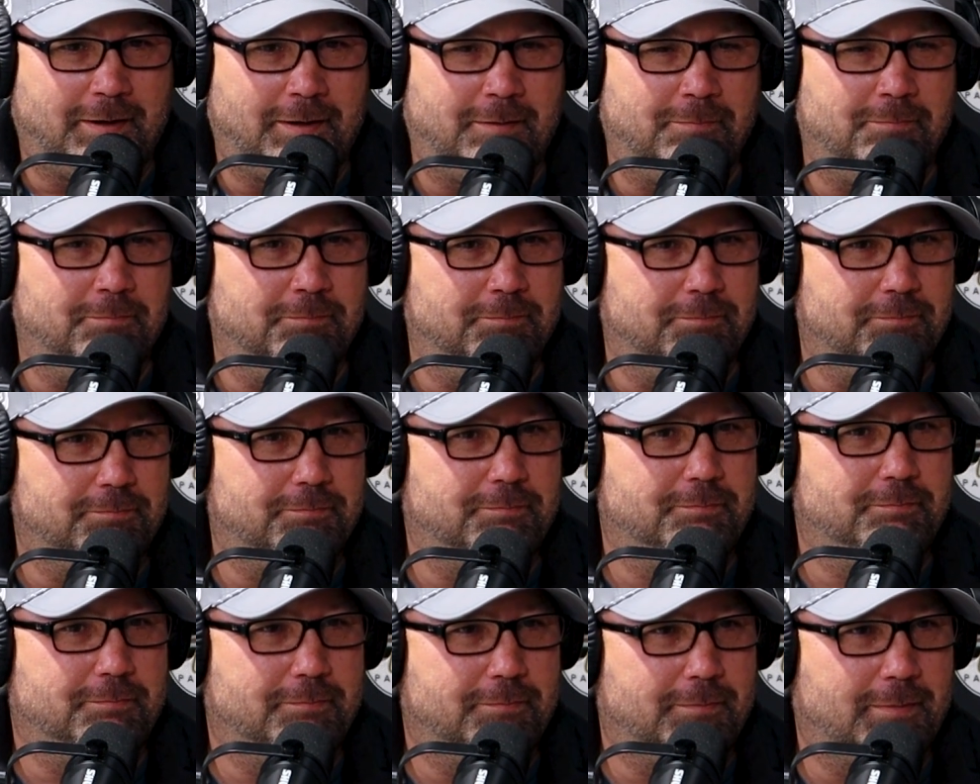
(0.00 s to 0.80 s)
I
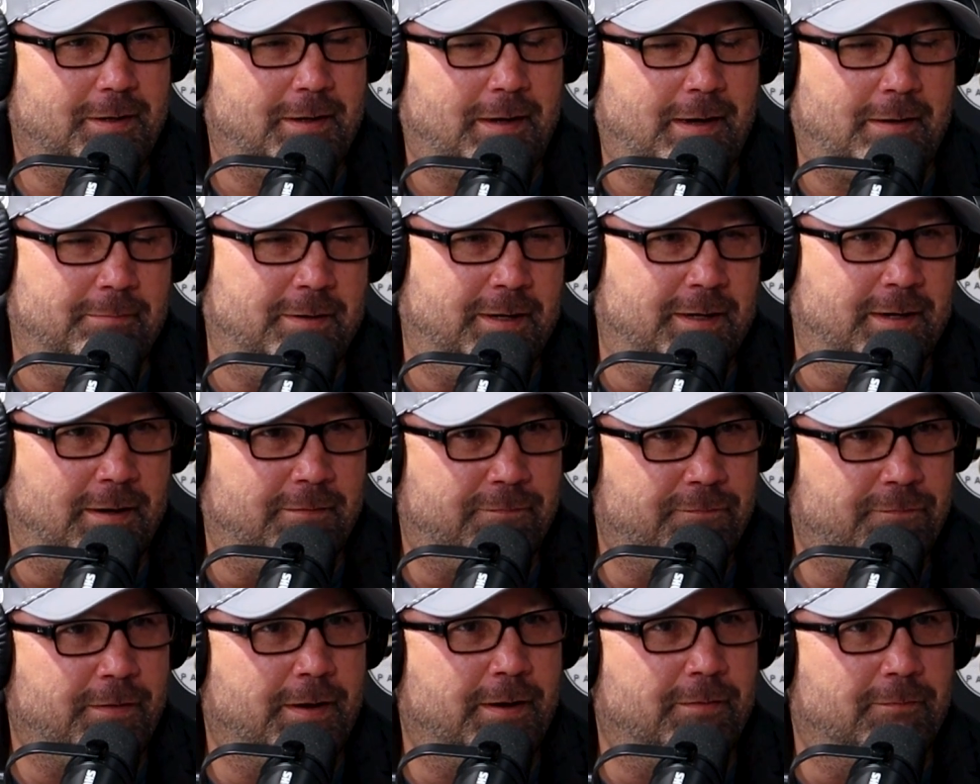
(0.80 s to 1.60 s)

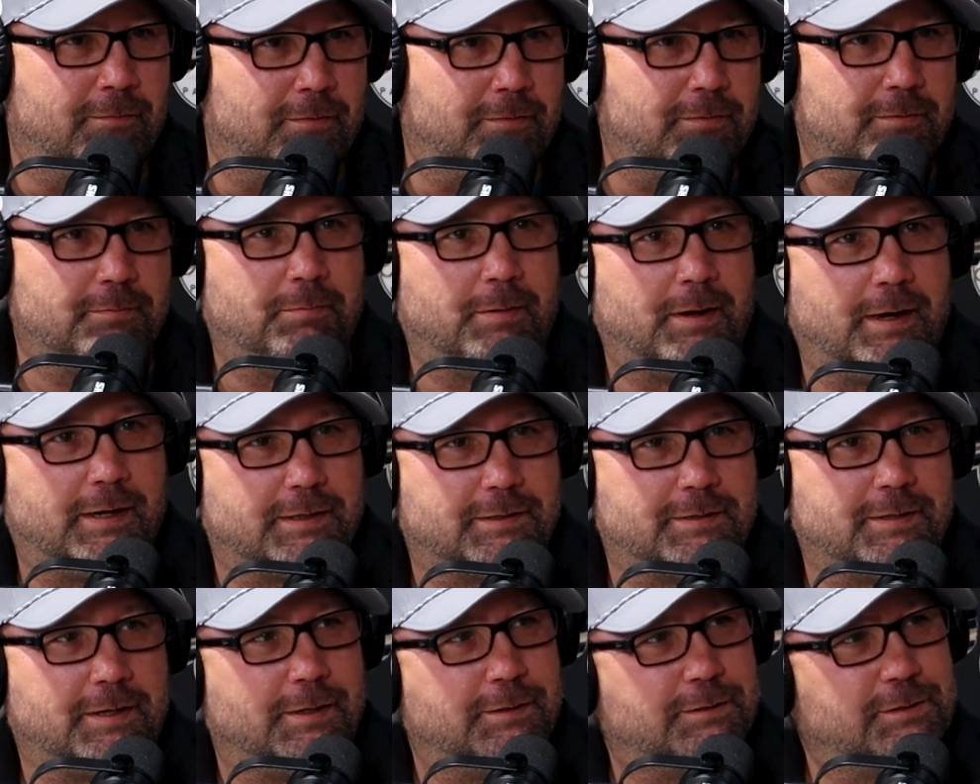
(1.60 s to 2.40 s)
favored
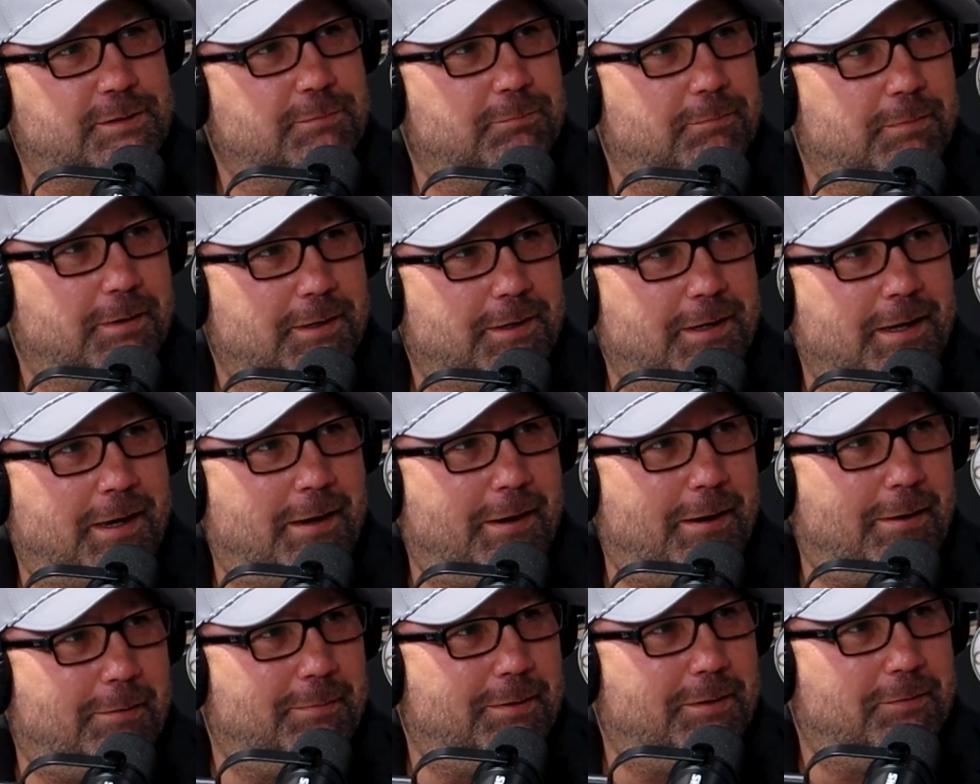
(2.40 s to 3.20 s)
Mike Tyson, but
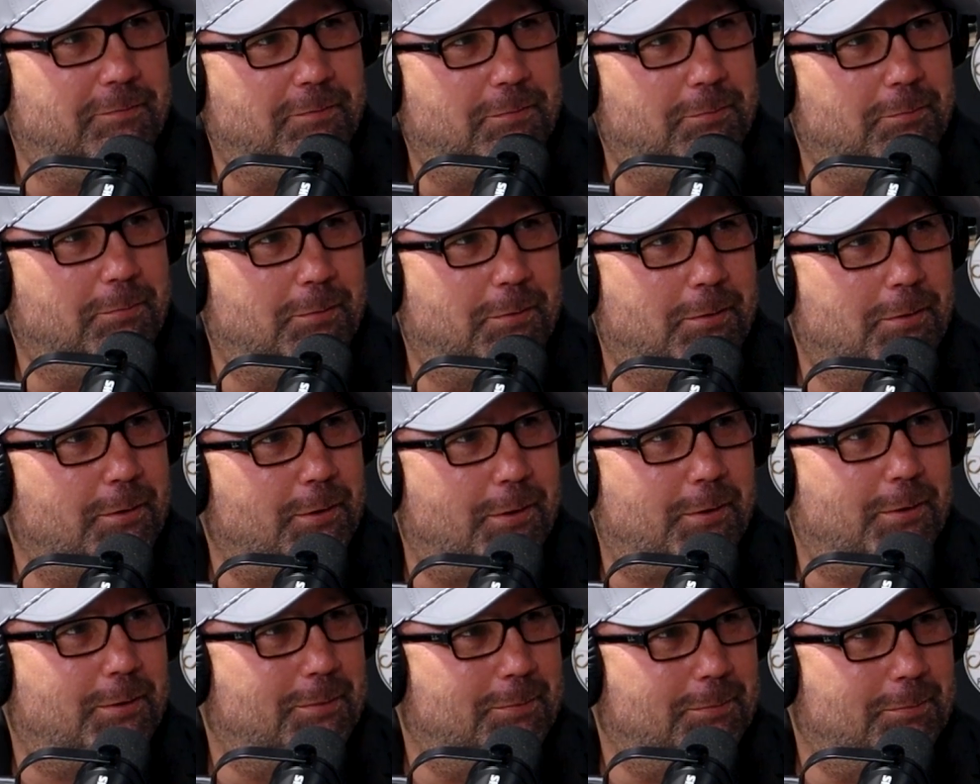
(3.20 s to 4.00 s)
now I'm even
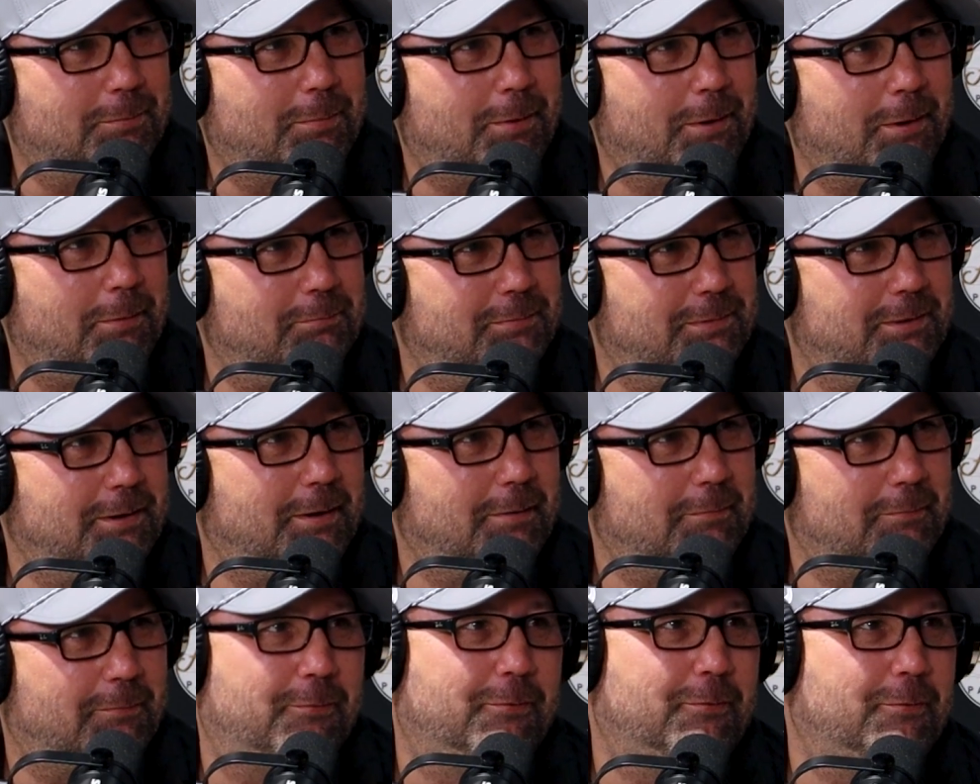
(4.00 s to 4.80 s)
more pumped
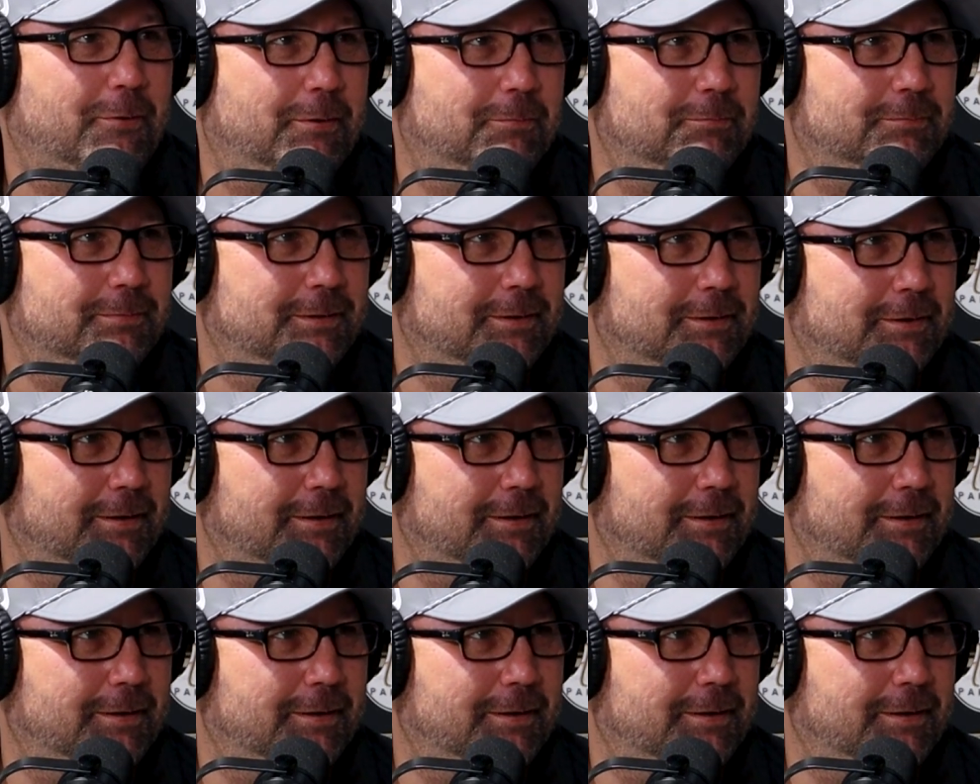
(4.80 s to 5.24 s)
up for him